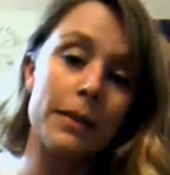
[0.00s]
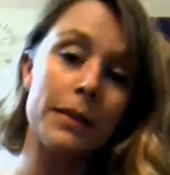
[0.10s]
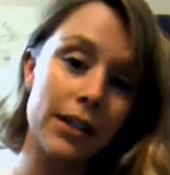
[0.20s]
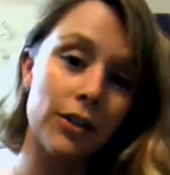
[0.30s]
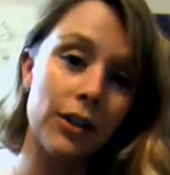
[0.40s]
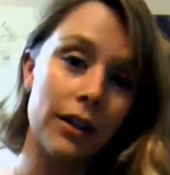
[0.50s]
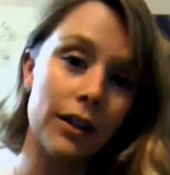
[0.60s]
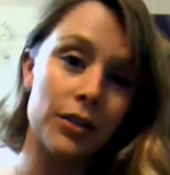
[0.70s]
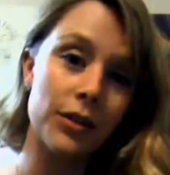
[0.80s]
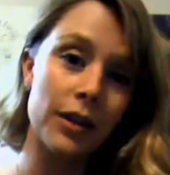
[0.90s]

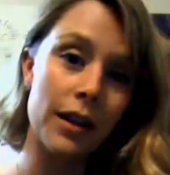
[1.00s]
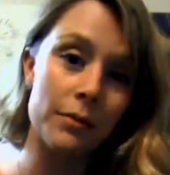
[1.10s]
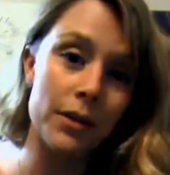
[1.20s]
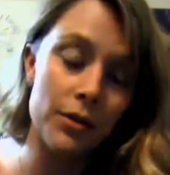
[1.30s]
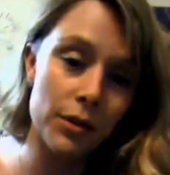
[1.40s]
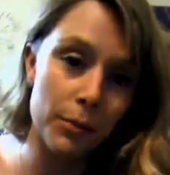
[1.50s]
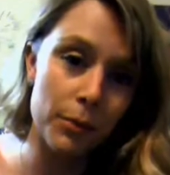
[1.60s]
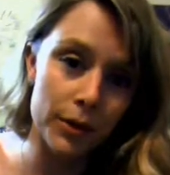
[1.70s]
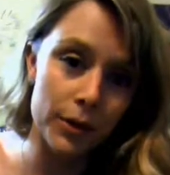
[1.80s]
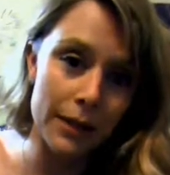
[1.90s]
materials for them to do the
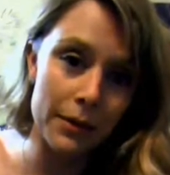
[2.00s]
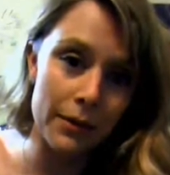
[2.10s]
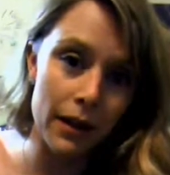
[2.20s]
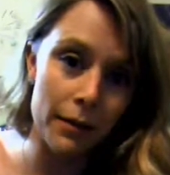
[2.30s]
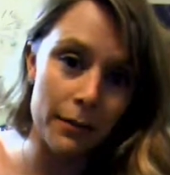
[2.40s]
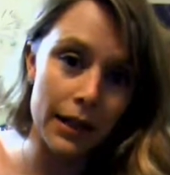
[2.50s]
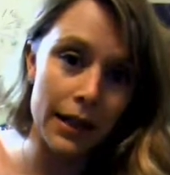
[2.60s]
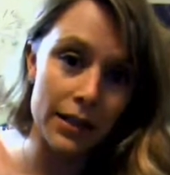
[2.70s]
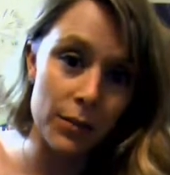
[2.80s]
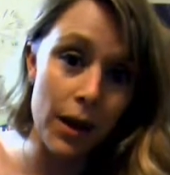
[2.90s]
prototype
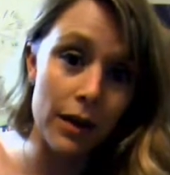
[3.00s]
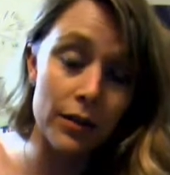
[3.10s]
development as well.